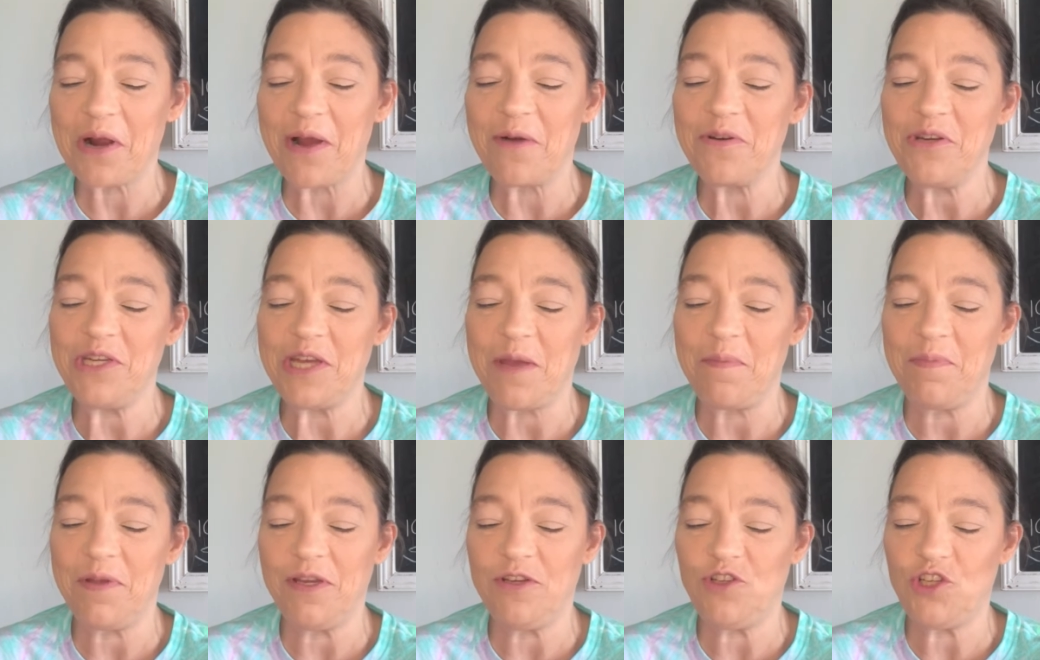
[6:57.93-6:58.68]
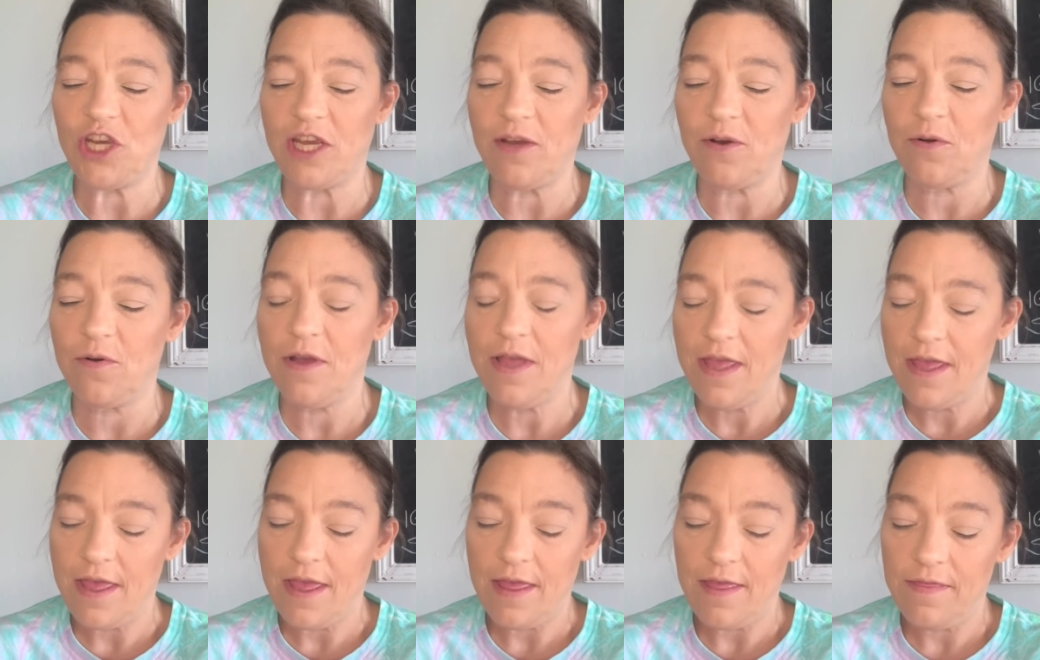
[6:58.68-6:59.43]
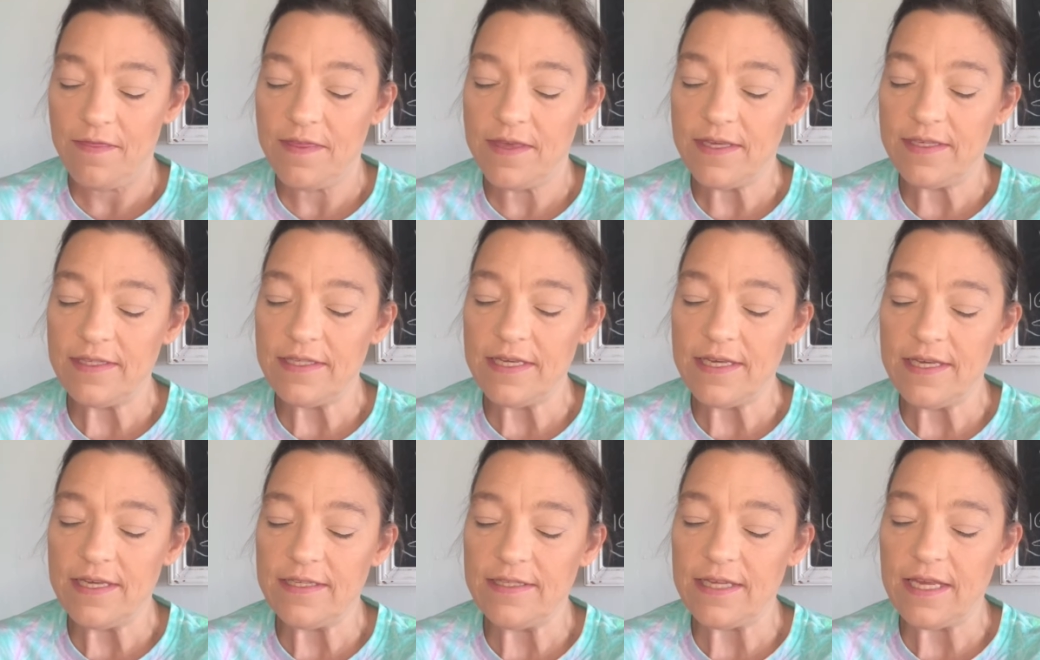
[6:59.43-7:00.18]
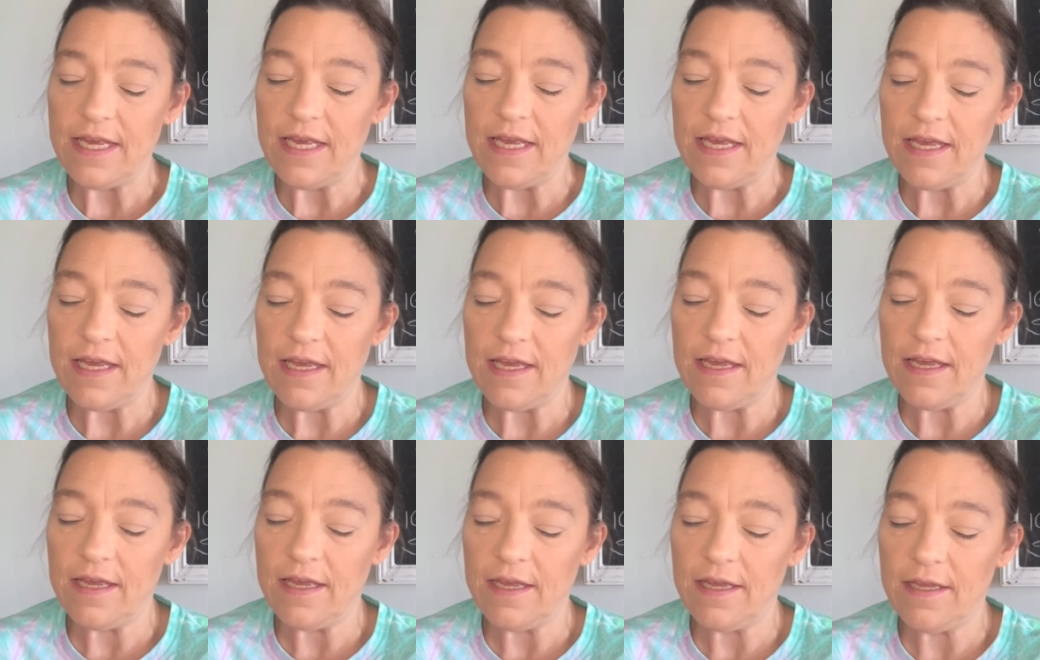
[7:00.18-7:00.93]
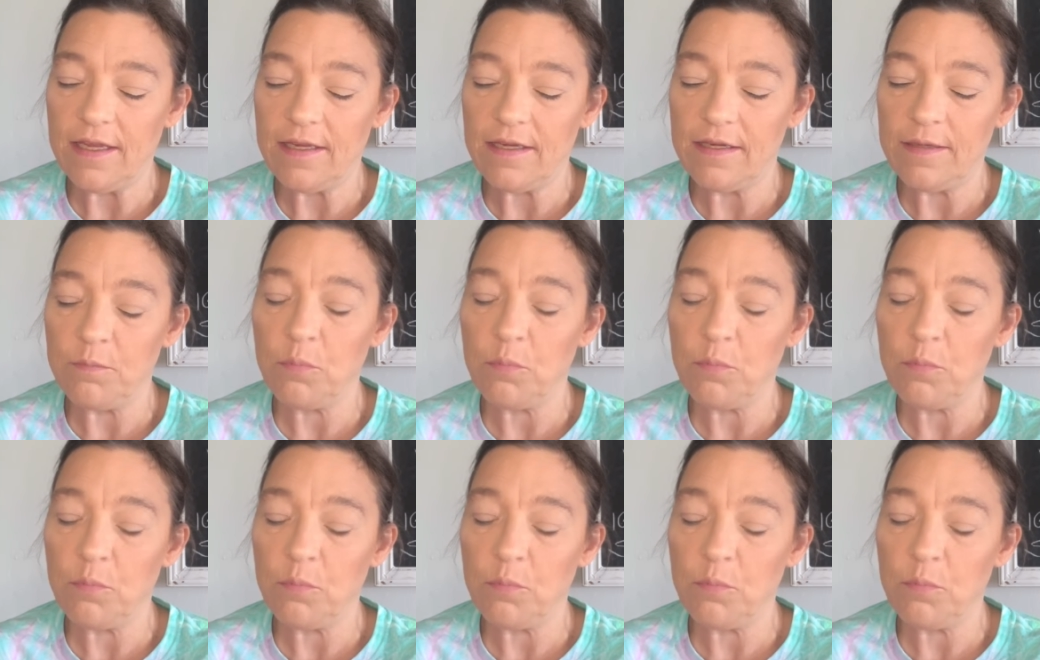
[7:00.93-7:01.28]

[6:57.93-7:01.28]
Shaping Gel. This is in